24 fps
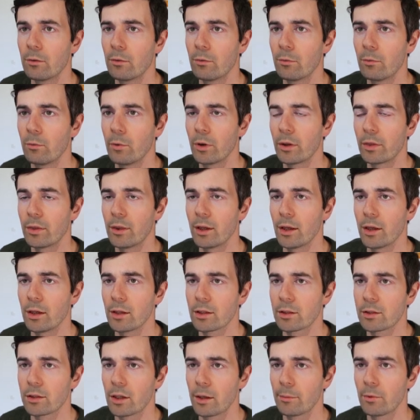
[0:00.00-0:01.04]
with
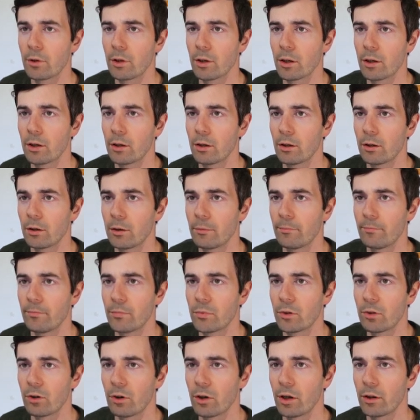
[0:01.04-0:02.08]
this, I'm going to
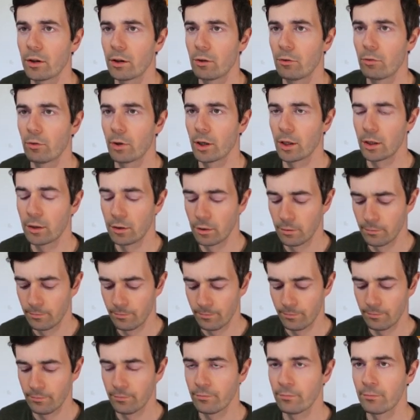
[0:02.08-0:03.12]
turn on the grid,
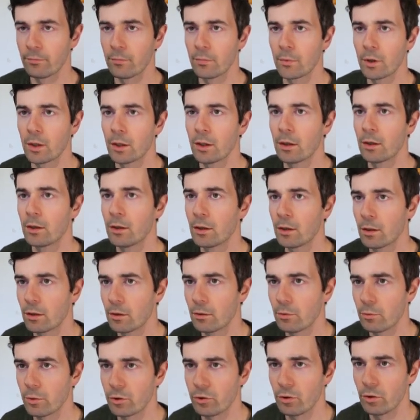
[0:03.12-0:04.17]

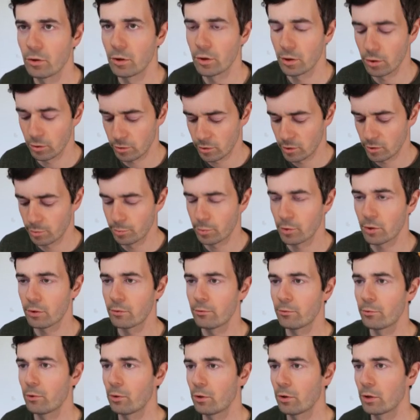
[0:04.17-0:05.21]
which you can use this button
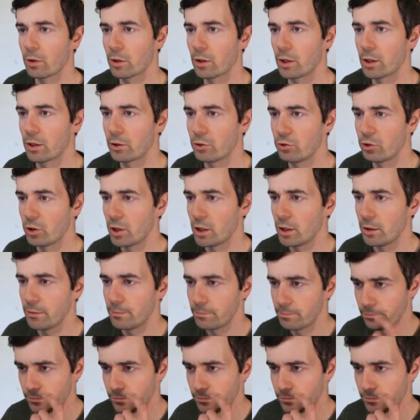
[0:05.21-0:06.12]
for, or click G.